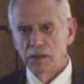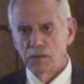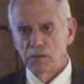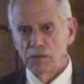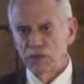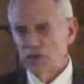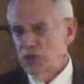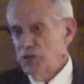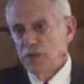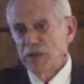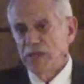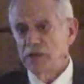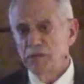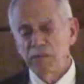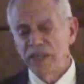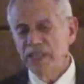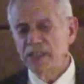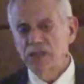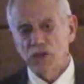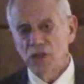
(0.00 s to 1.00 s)
But Sweden
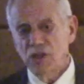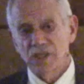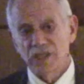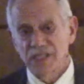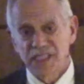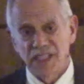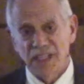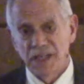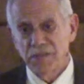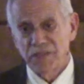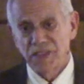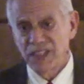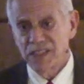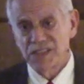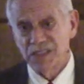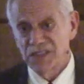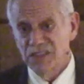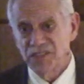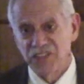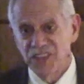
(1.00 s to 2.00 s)
makes all the same
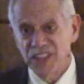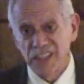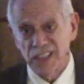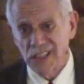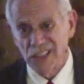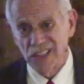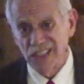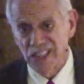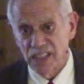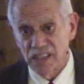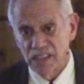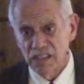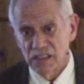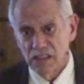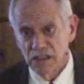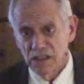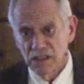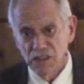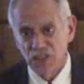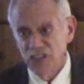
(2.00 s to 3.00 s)
things that Finland does,
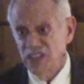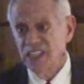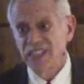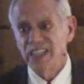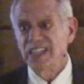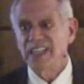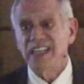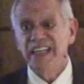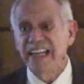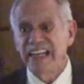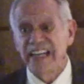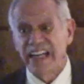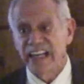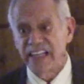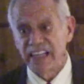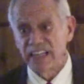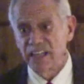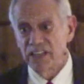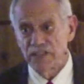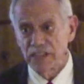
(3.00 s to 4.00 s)
so they didn't need
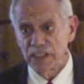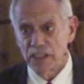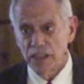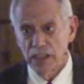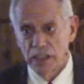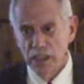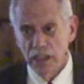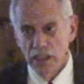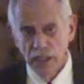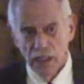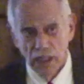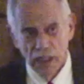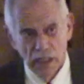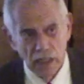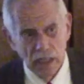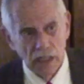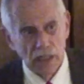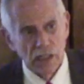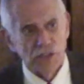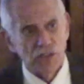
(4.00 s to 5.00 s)
any of it.
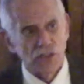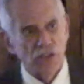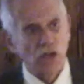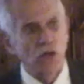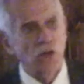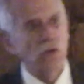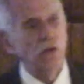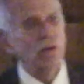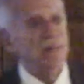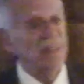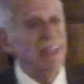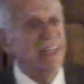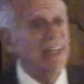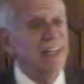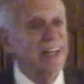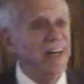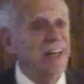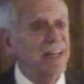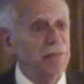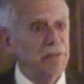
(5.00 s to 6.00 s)
So the
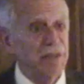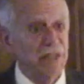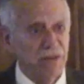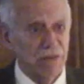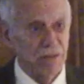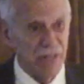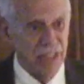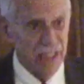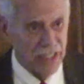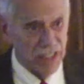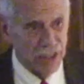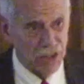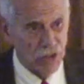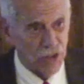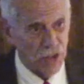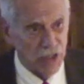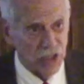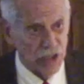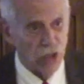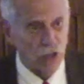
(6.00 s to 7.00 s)
economy really
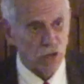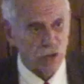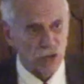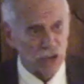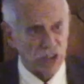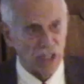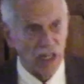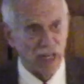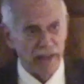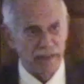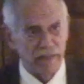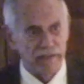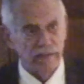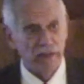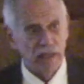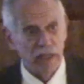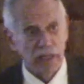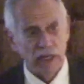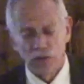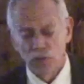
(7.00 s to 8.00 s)
took a nosedive.
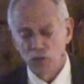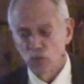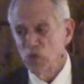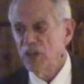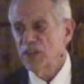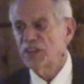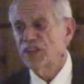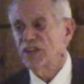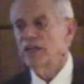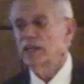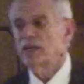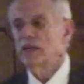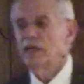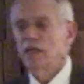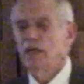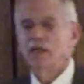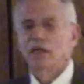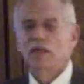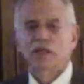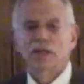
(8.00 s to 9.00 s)
And with it,
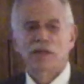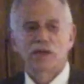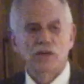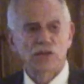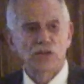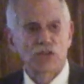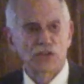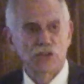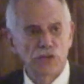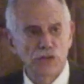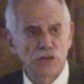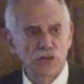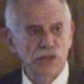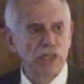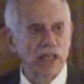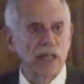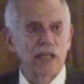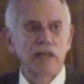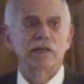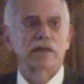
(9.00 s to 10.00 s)
those Jews
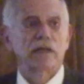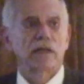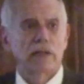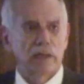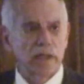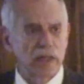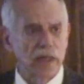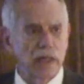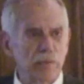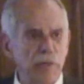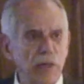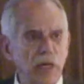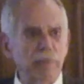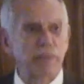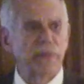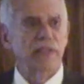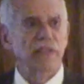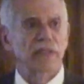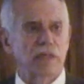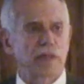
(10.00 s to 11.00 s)
had come up
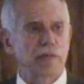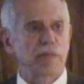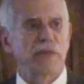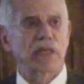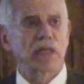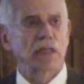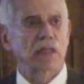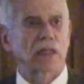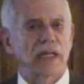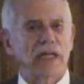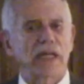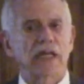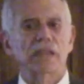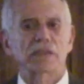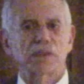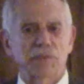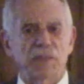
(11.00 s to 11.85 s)
into the middle class.